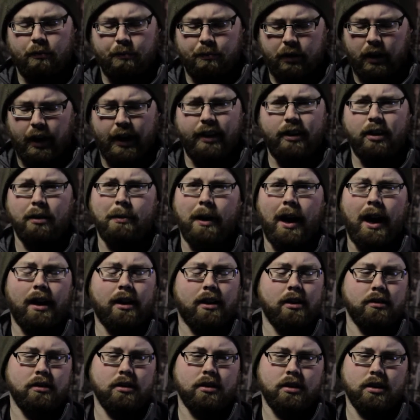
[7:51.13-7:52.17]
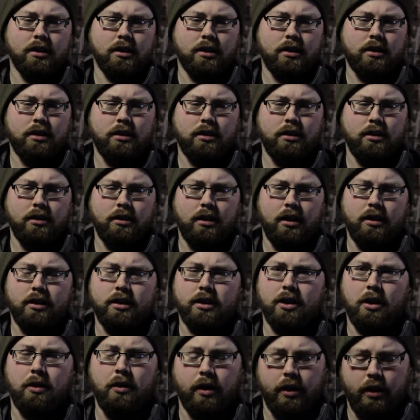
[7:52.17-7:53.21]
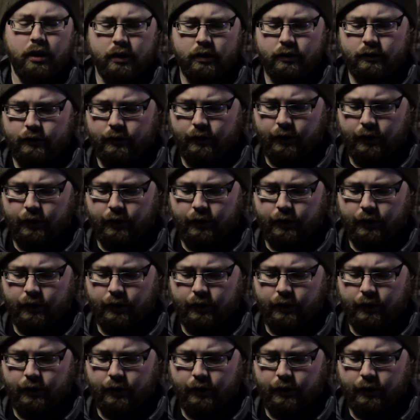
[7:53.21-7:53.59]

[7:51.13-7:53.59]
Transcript: plain tobacco is just so good.